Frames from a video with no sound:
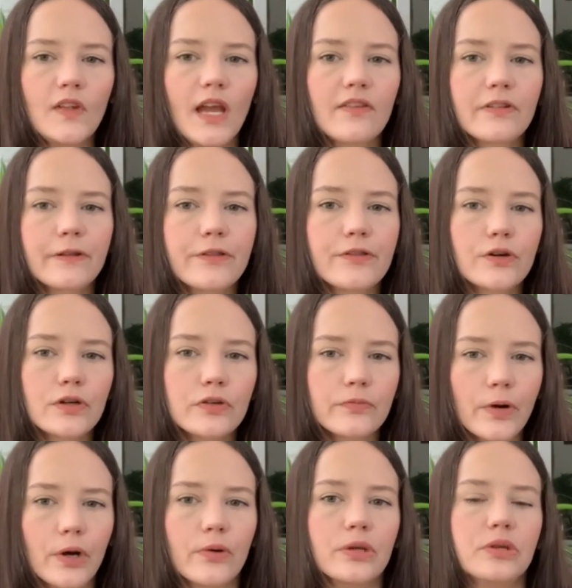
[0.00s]
every third
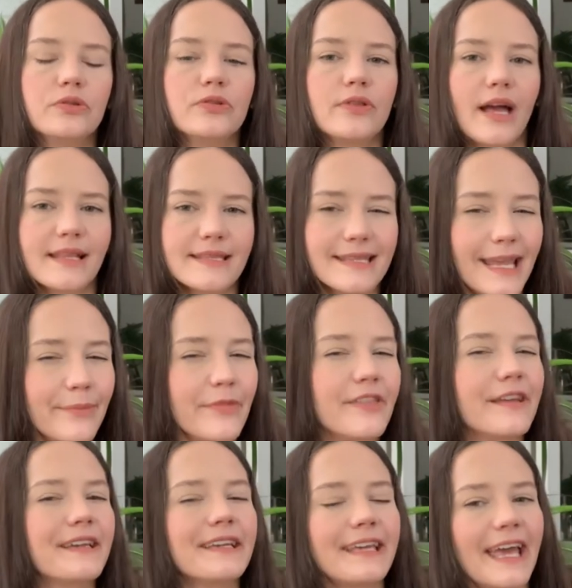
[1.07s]
row you do that same
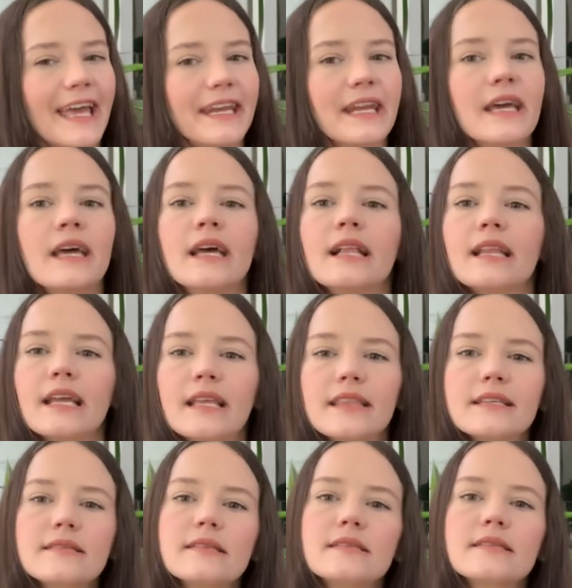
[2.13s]
thing again. Like
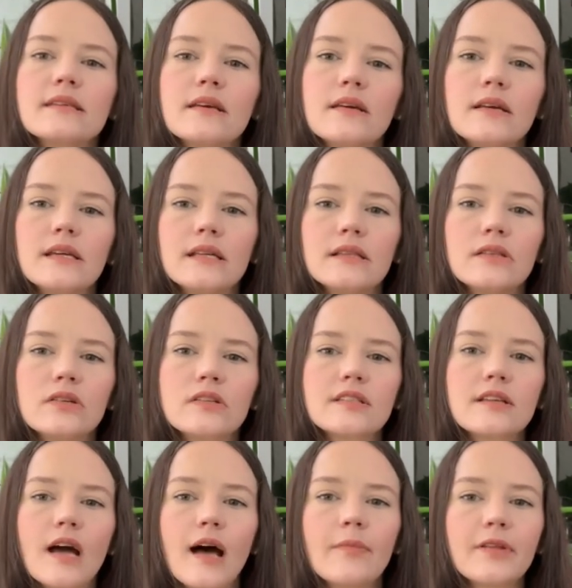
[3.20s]
this is, it looks
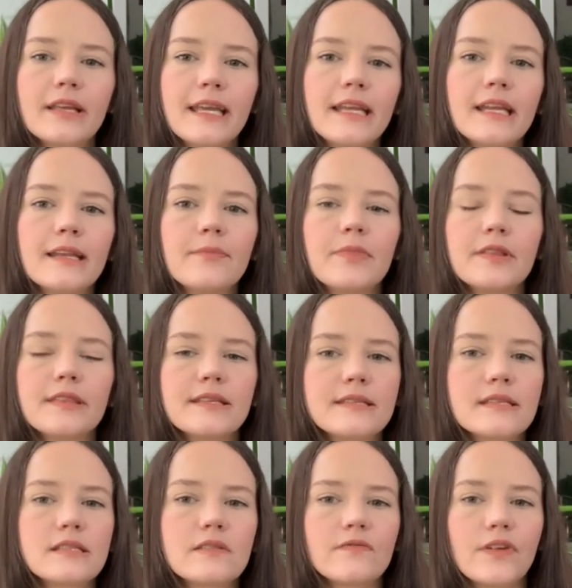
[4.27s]
complicated, but this
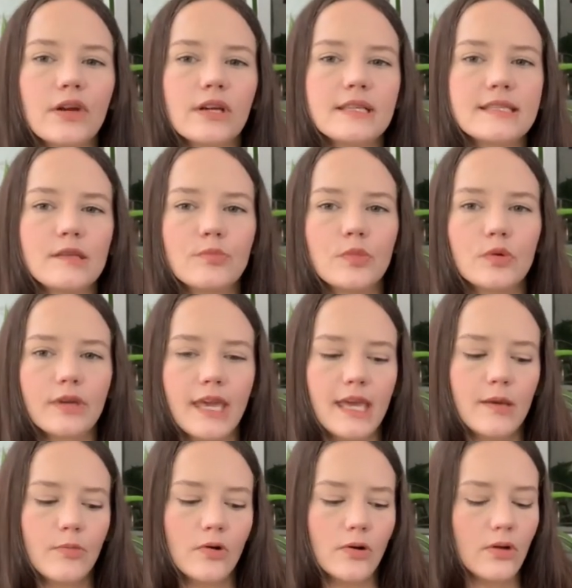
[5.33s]
is very simple
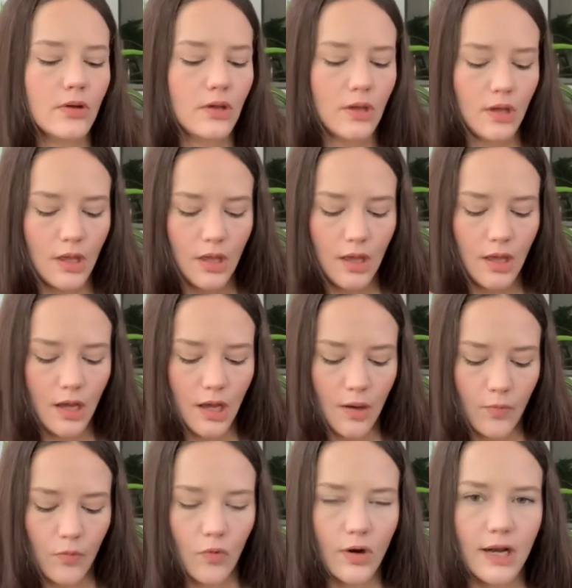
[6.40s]
cable. Um,
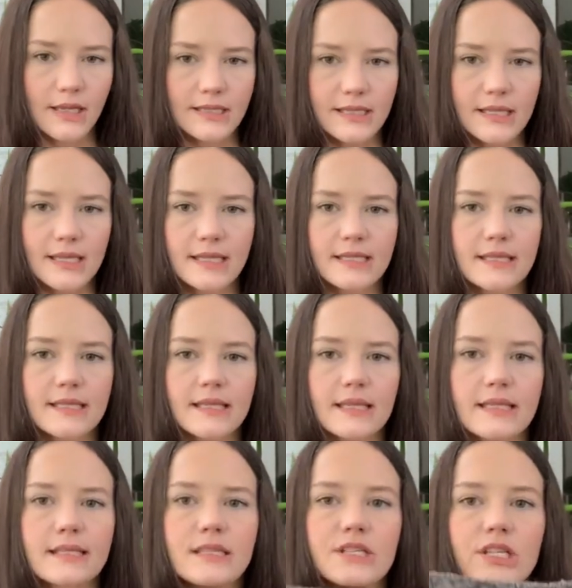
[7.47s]
whereas this,
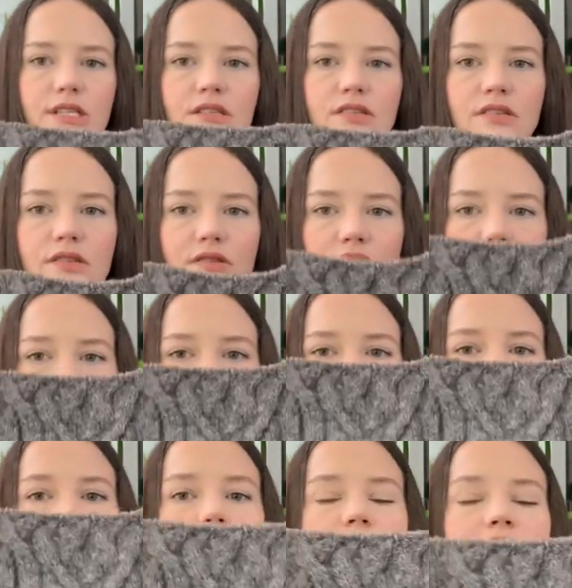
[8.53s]
it's just, there's
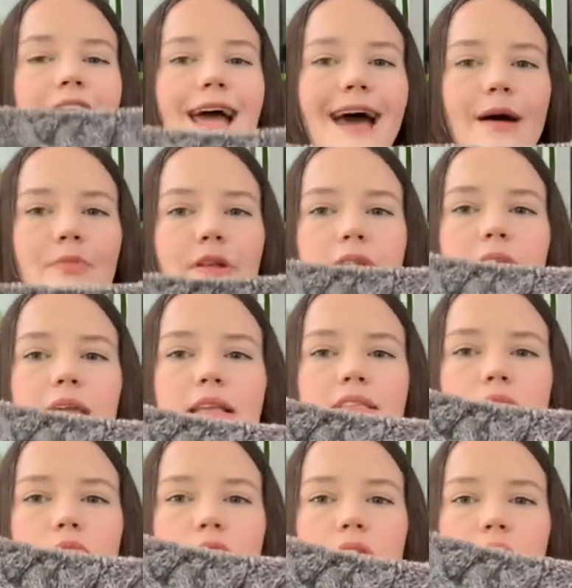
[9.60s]
so much happening. It's
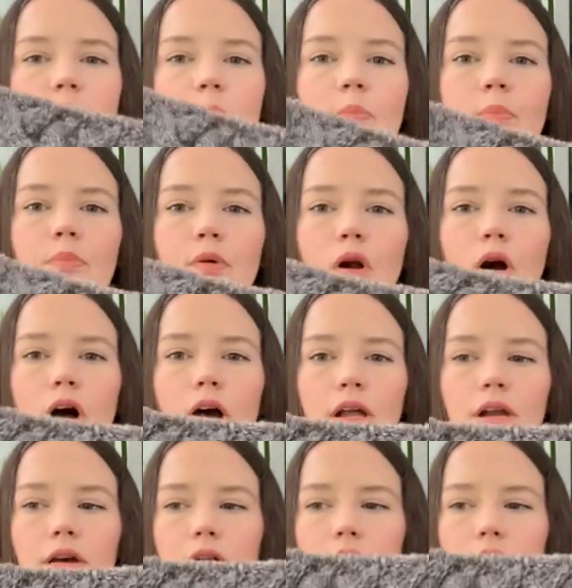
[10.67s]
a really broad